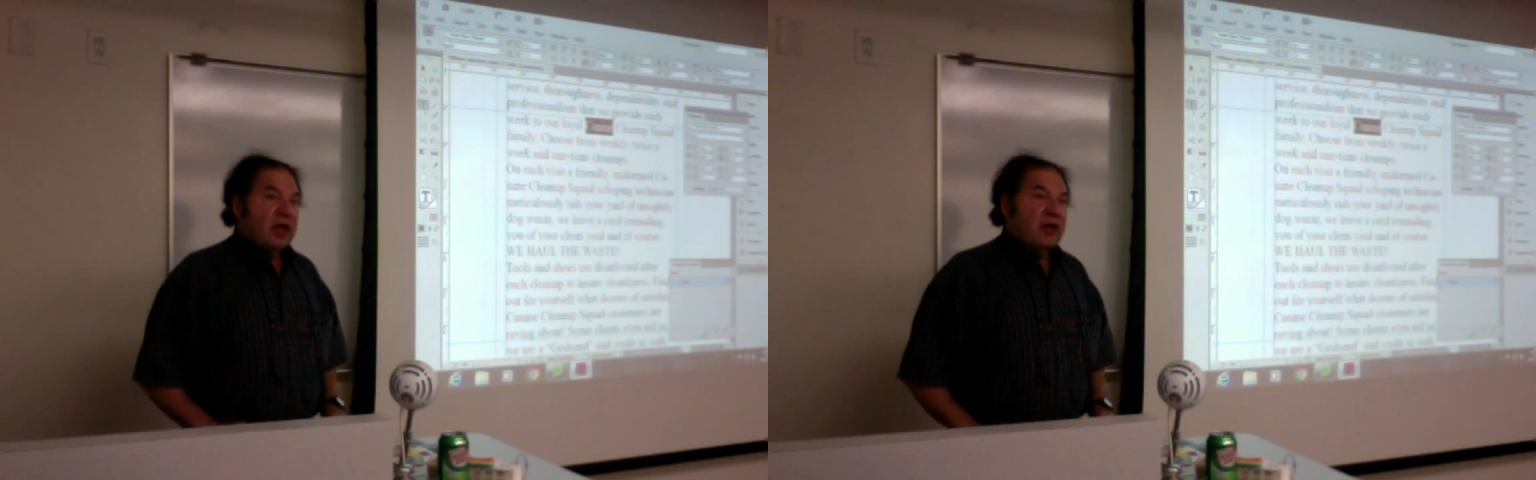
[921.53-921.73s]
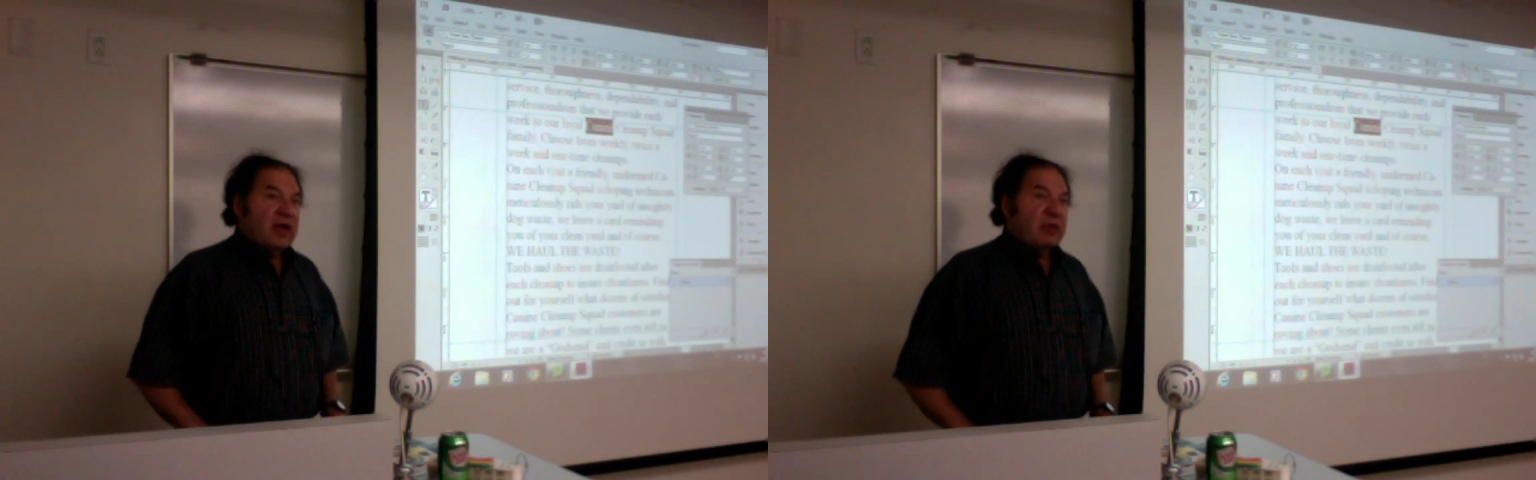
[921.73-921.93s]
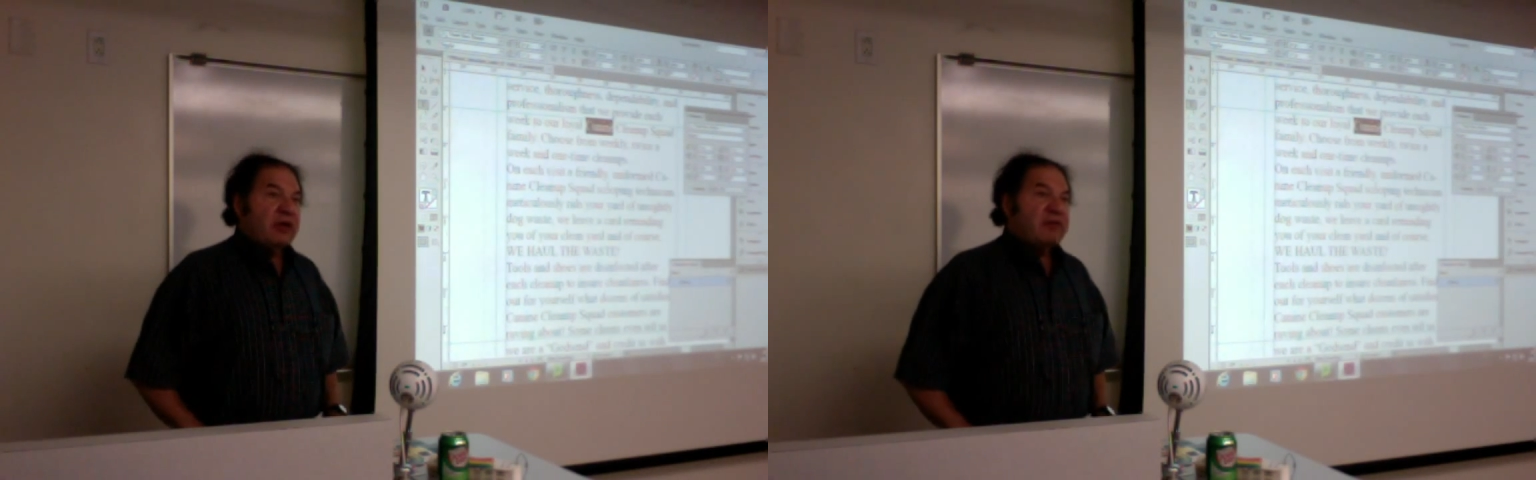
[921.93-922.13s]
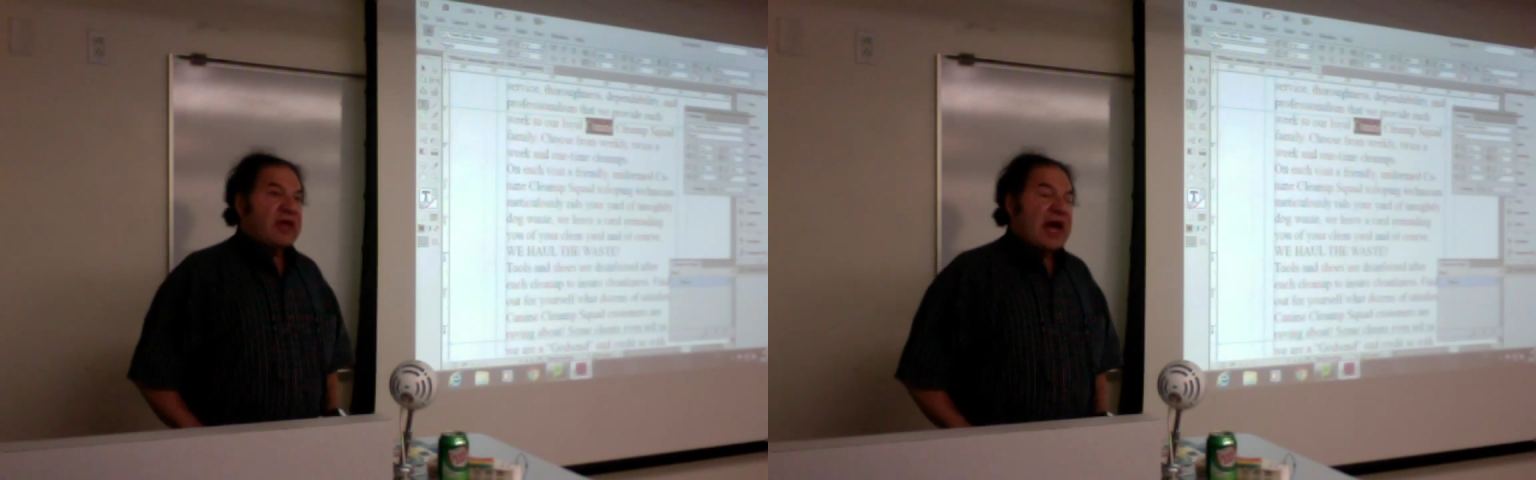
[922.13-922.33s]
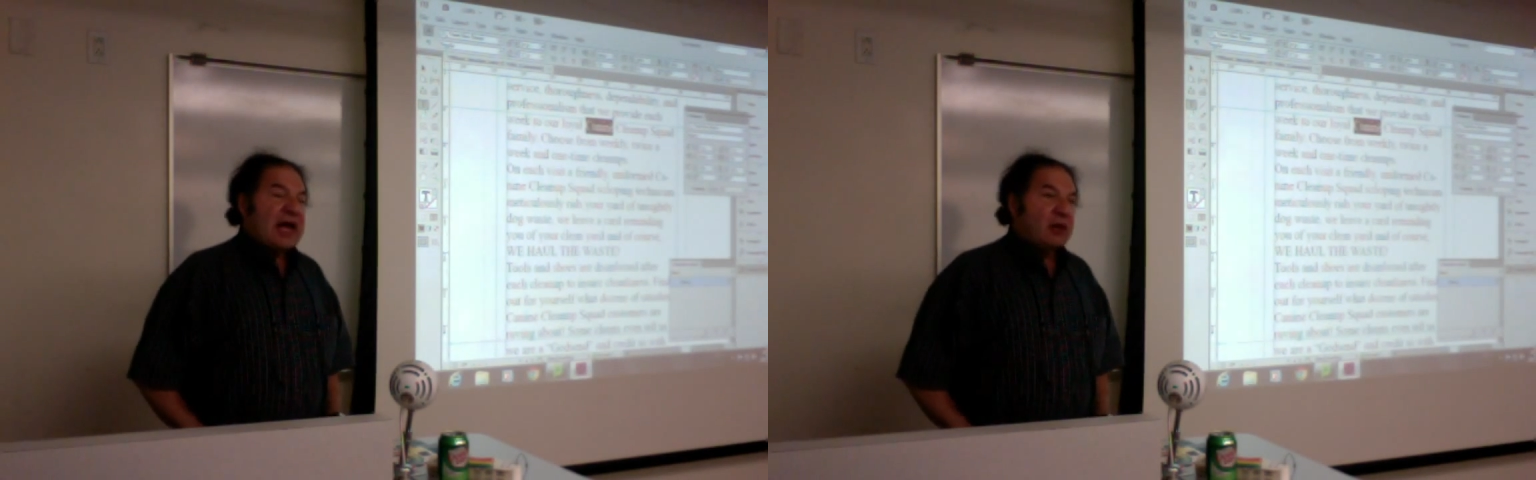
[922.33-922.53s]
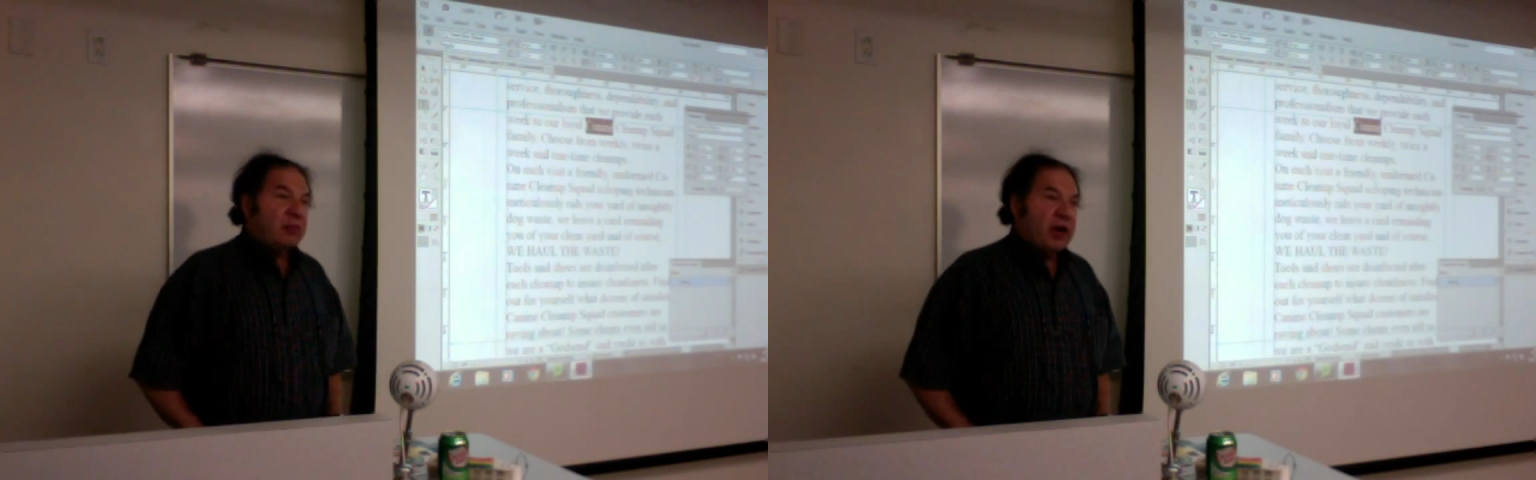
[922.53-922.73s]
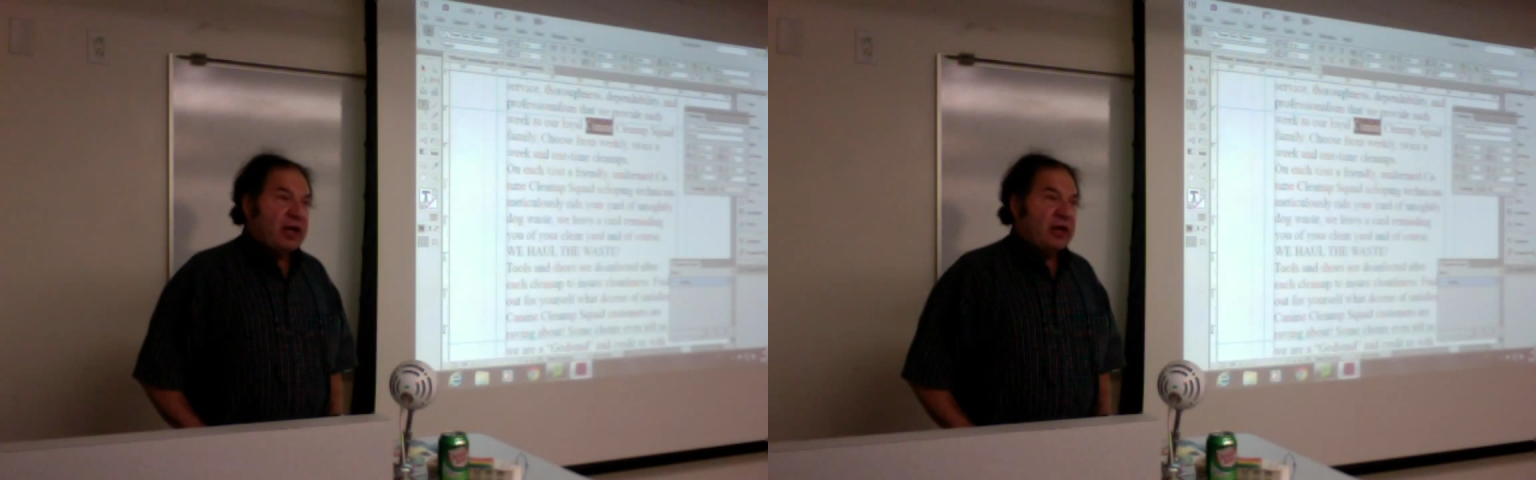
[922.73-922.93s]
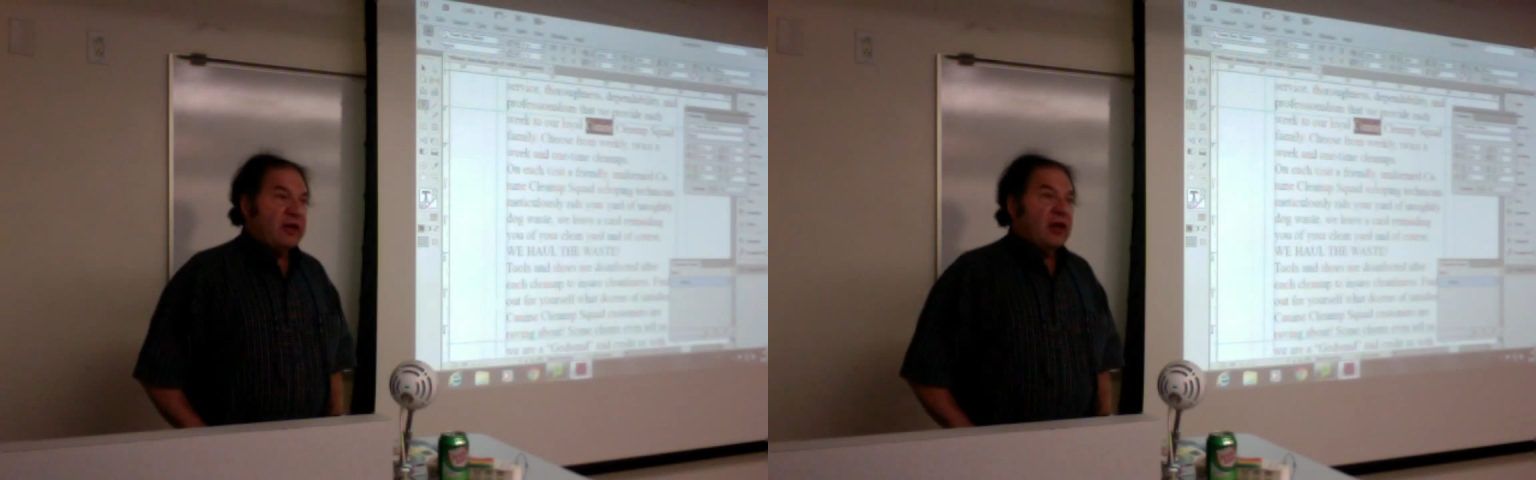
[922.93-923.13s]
they would have calibrated